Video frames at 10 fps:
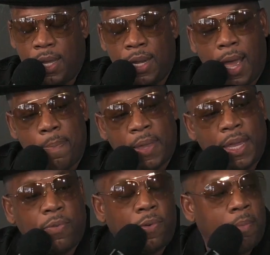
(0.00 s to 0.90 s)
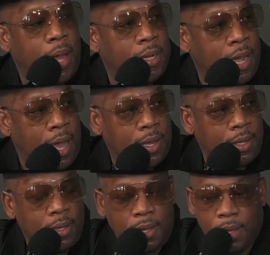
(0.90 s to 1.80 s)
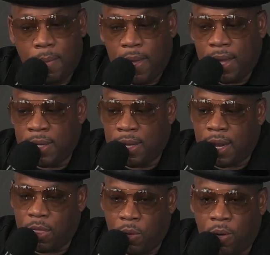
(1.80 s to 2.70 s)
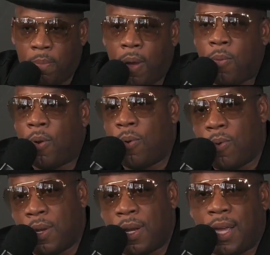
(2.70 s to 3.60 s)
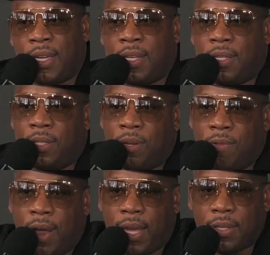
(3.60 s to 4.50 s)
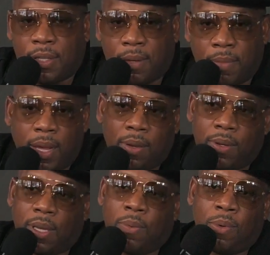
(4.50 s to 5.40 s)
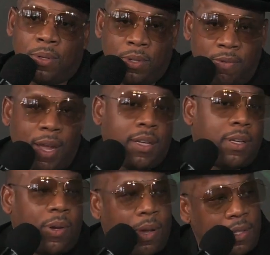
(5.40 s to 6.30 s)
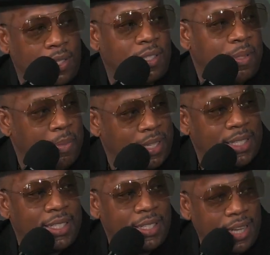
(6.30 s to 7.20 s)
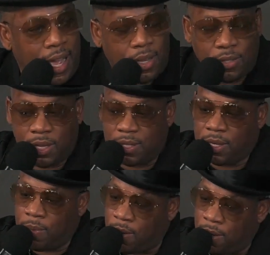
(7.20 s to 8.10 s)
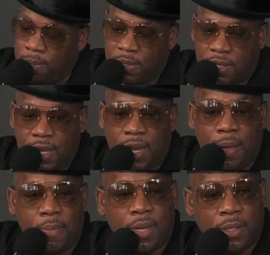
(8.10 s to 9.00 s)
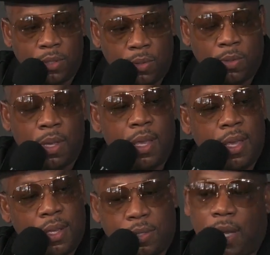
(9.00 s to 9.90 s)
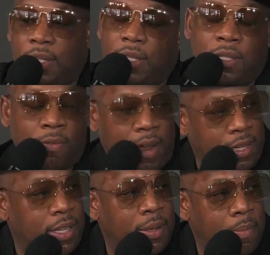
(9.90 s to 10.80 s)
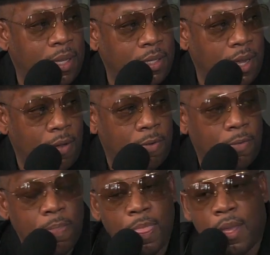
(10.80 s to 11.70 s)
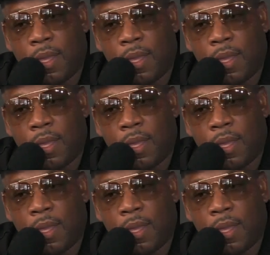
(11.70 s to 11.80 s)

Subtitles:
and I paid for my doc. And then I thought about, well, who can I get to direct? And I'm like, okay, well, director costs just as much as a doc. So I said, well, I'm going to save that money too. So I just directed it myself.